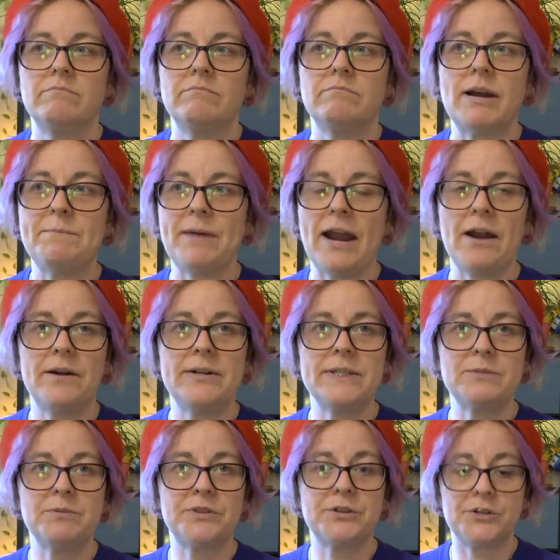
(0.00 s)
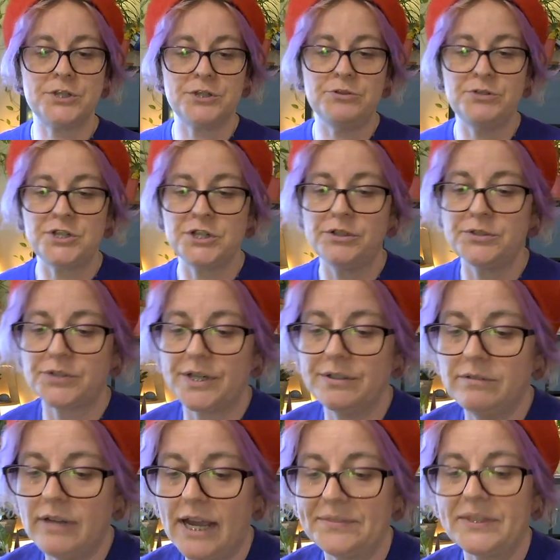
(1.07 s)
my parents with their two
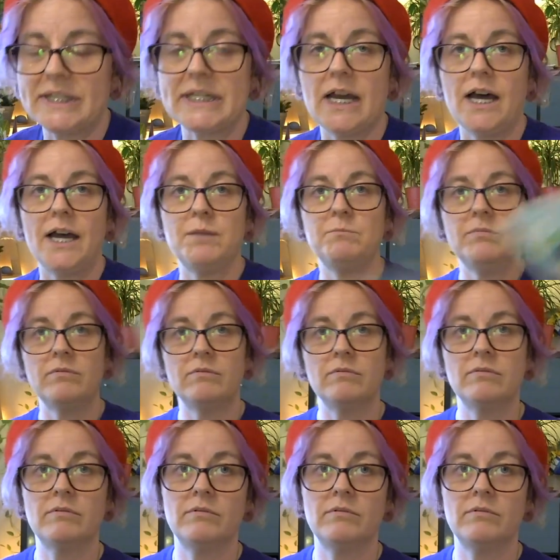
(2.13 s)
children at the time